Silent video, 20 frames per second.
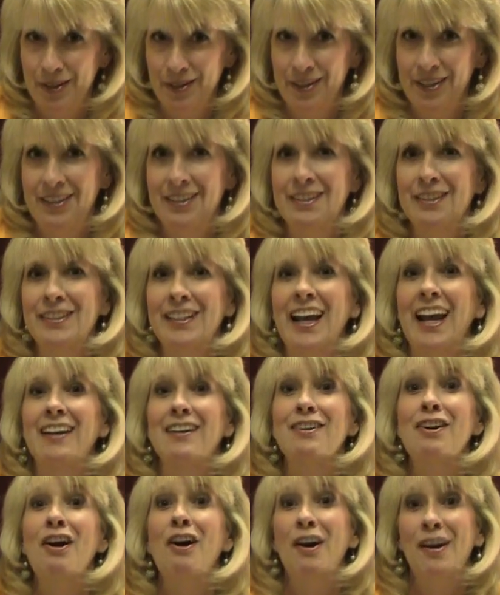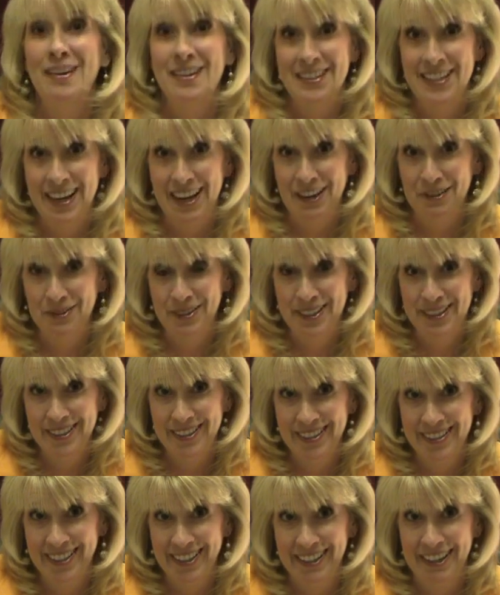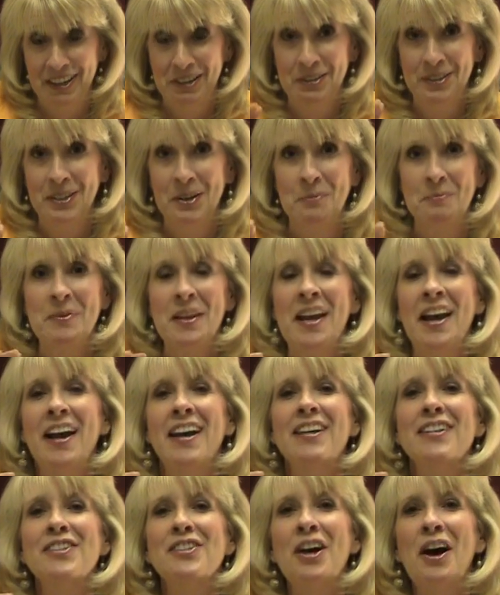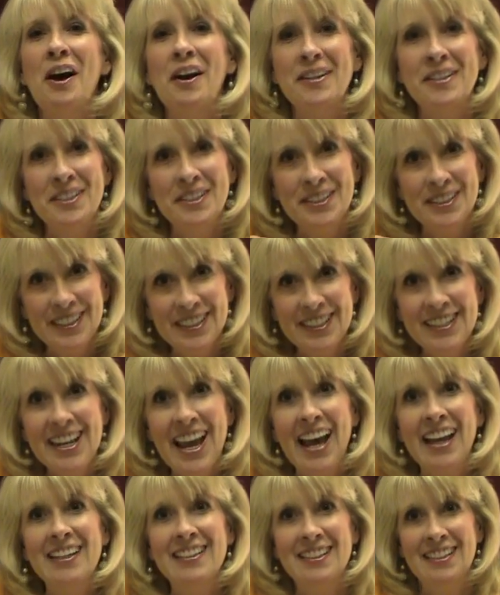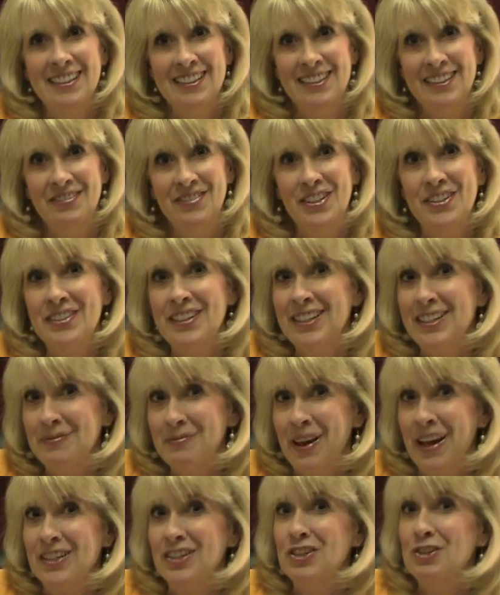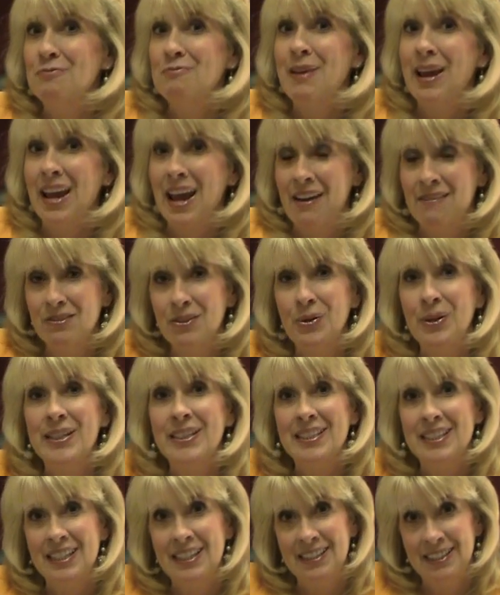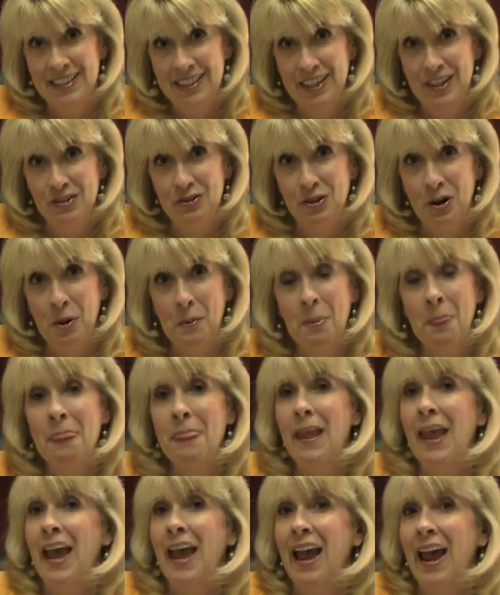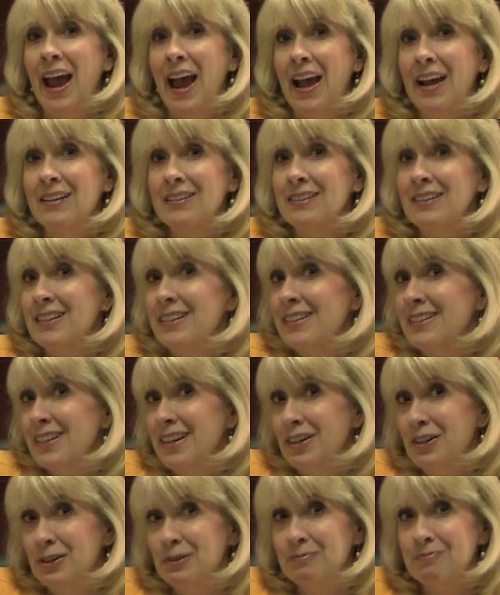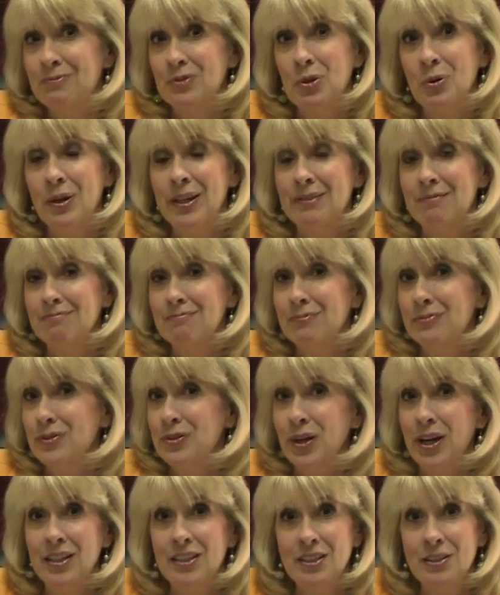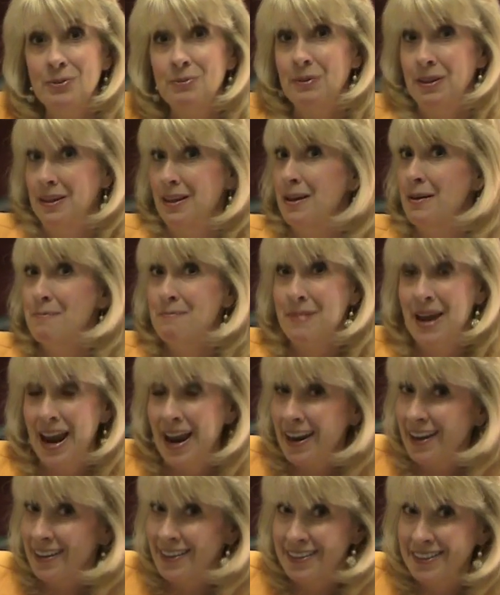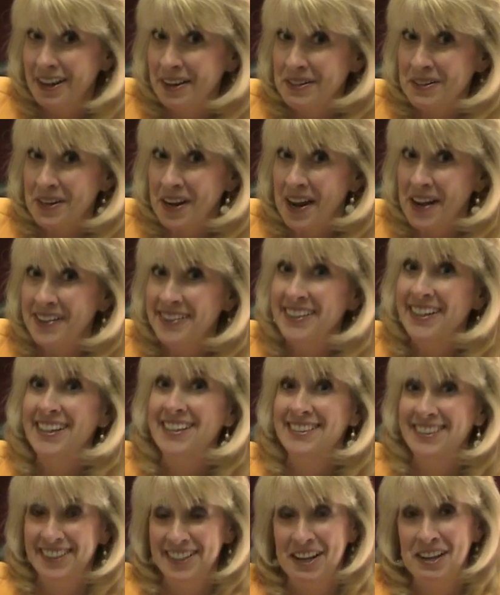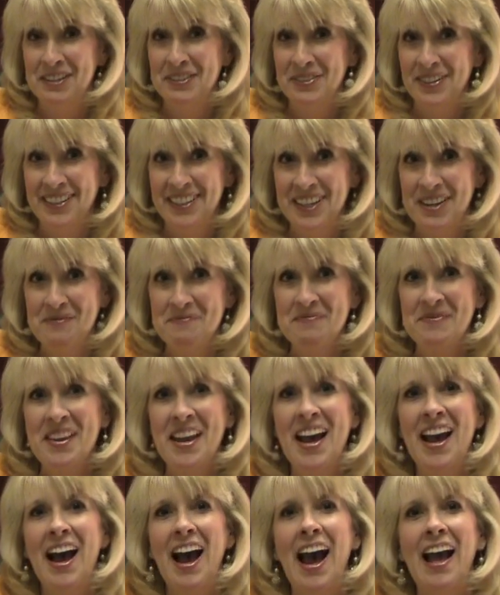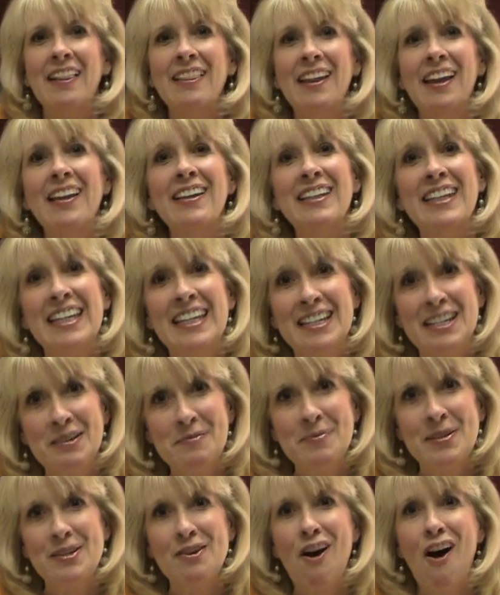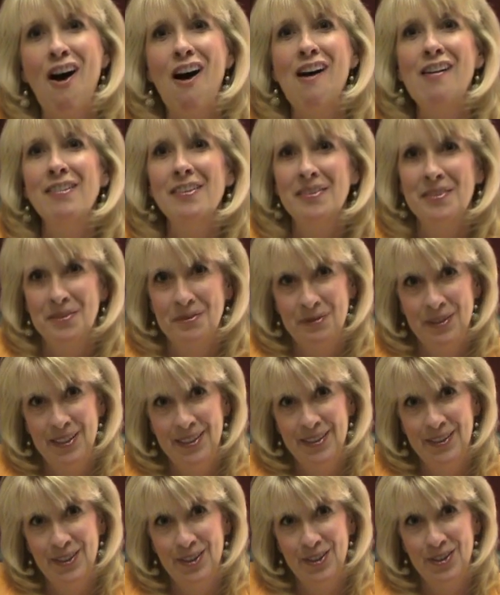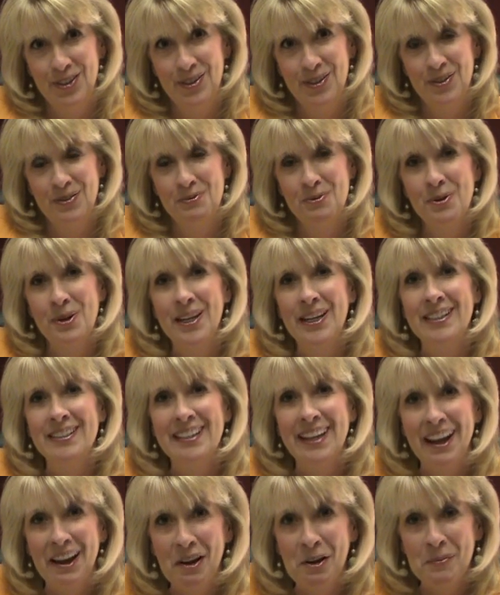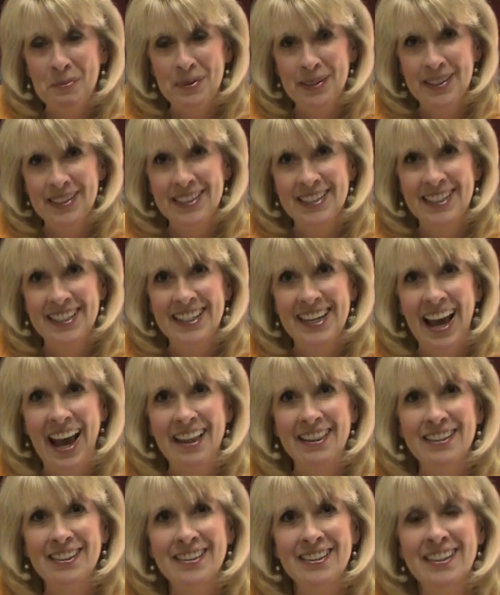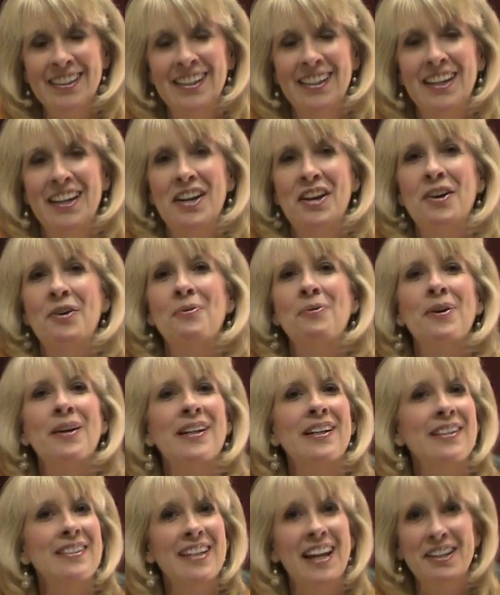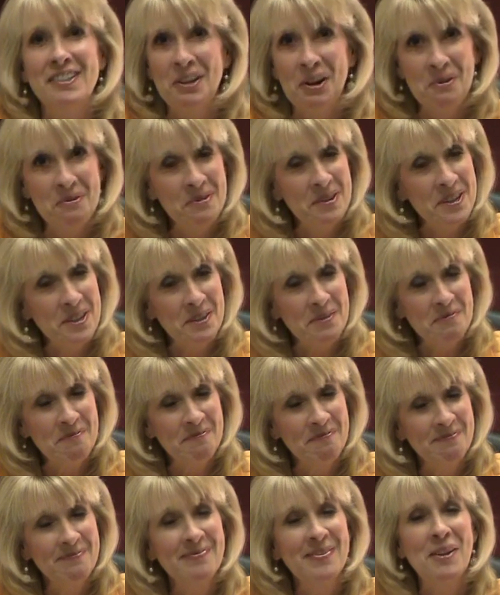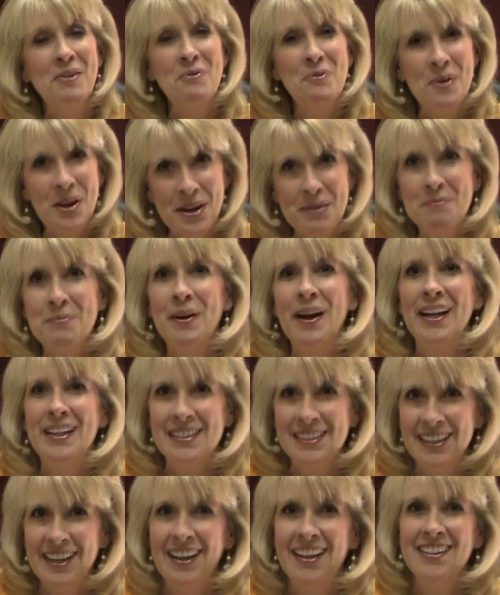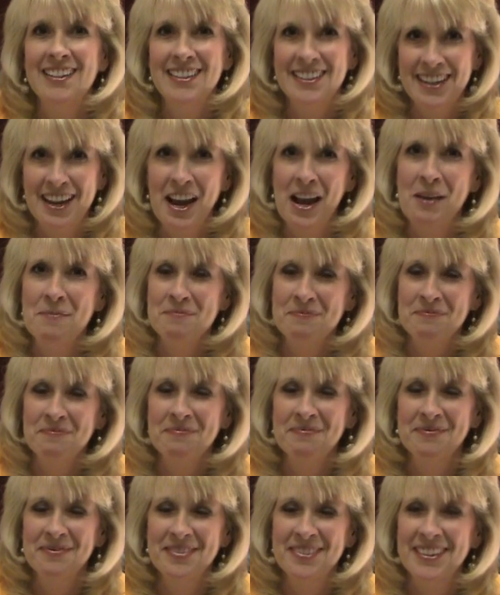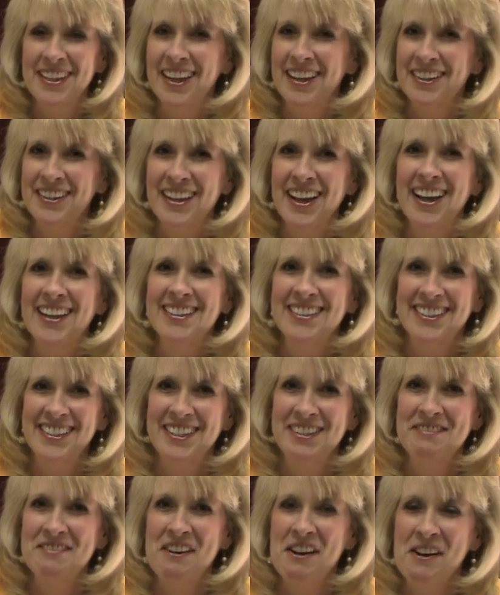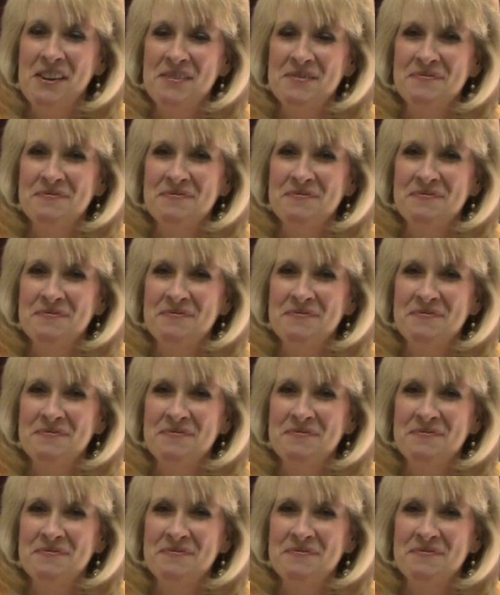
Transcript: He nearly had a heart attack when he saw his echo. So talk to your geneticist if you suspect you may have Loeys Dietz syndrome and consider going straight to the man, Dr. Hal Dietz, as we did. I thank him and all of the researchers working to help us. Together, we're going to change our world, one brain cell at a time. Channel hugs to you all.